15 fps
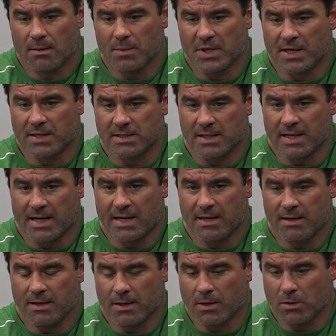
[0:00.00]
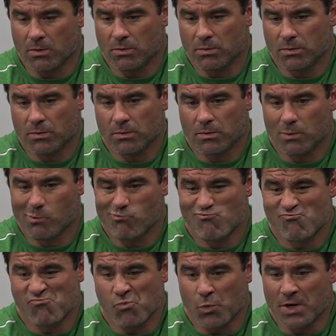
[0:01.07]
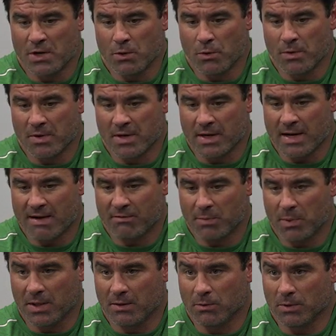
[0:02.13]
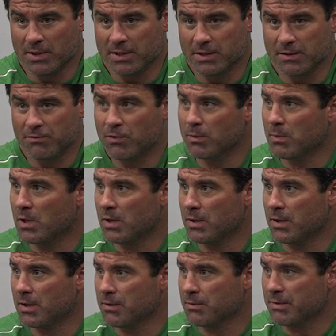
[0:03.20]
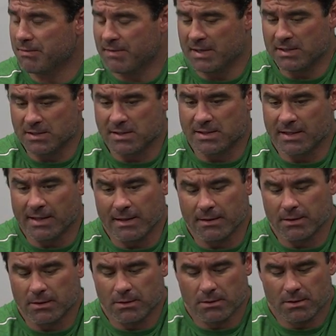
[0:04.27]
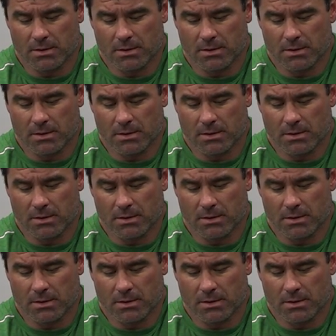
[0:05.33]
because of that, we knew we were going to have to play really good football in all three phases together.